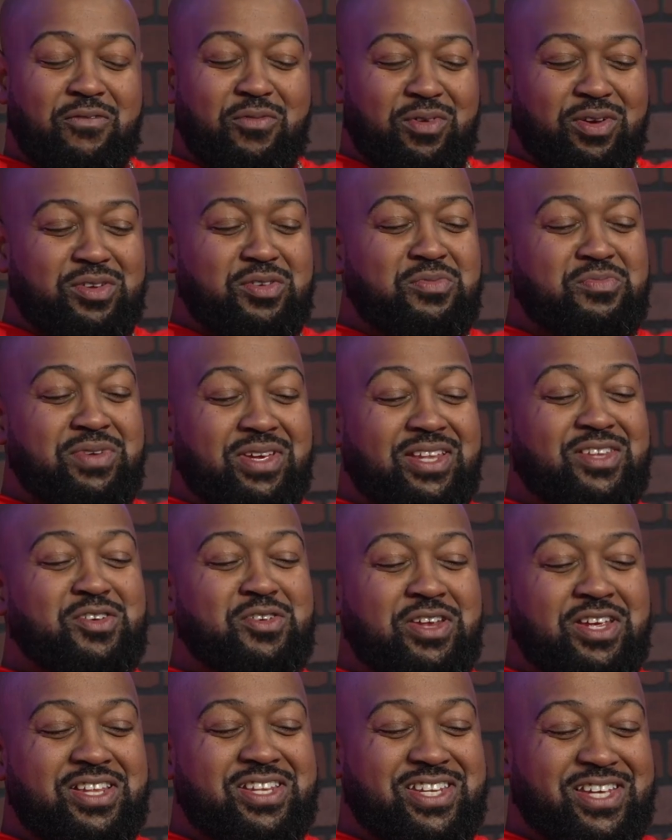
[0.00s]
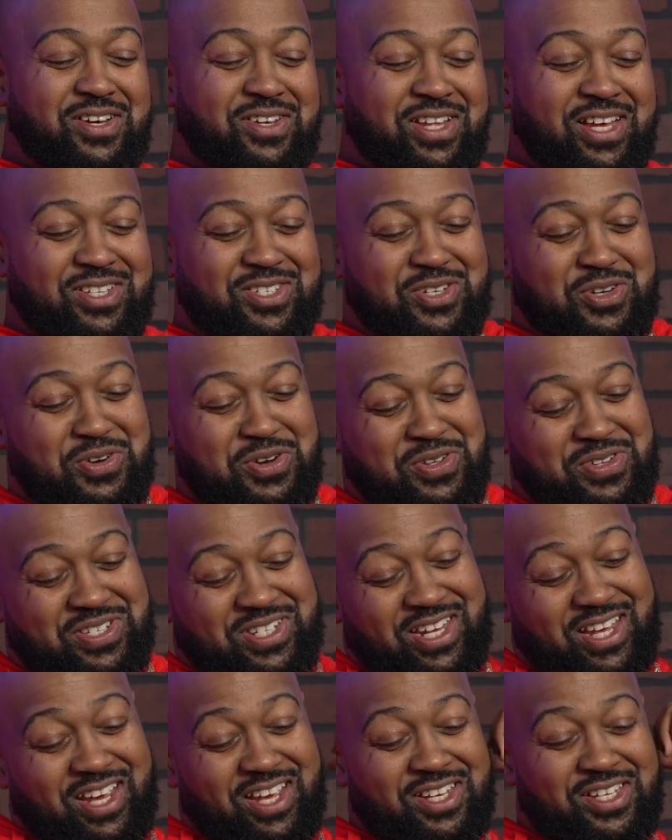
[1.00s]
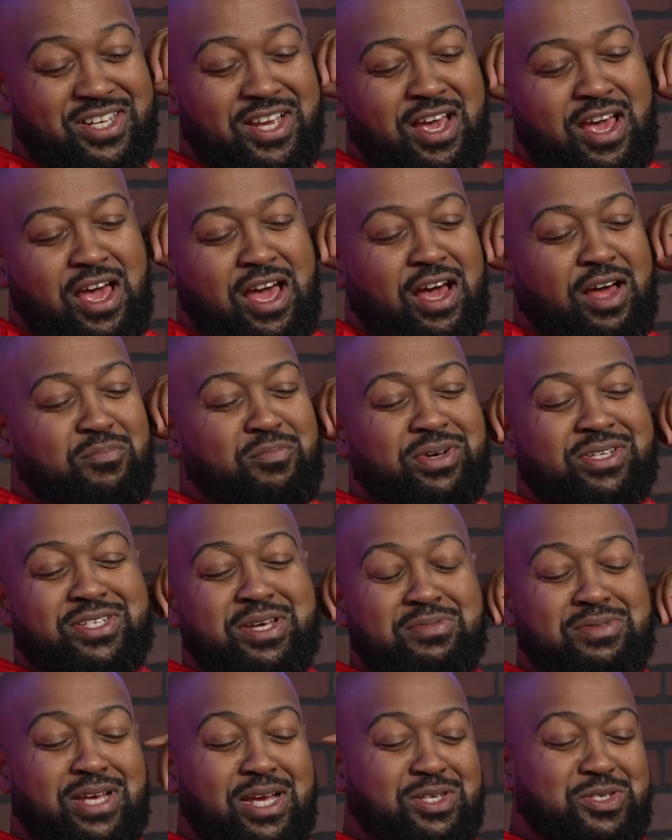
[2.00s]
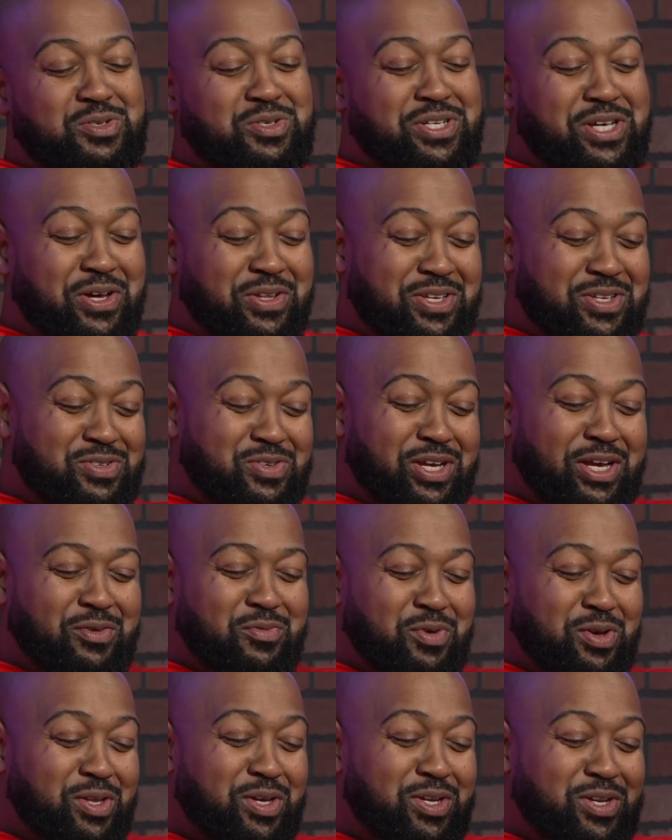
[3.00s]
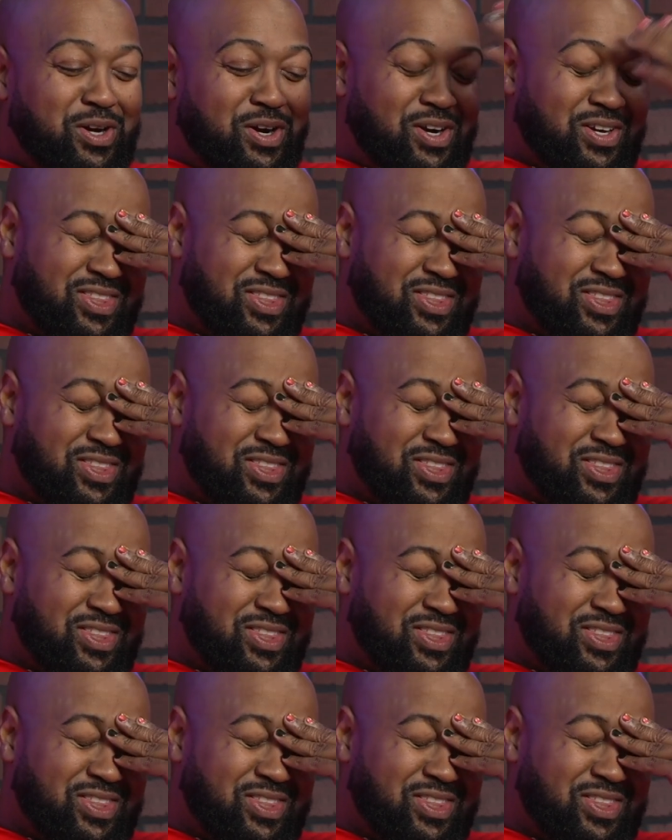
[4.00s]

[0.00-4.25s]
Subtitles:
you need to tell that story on stage. But sometimes you tell these like really dark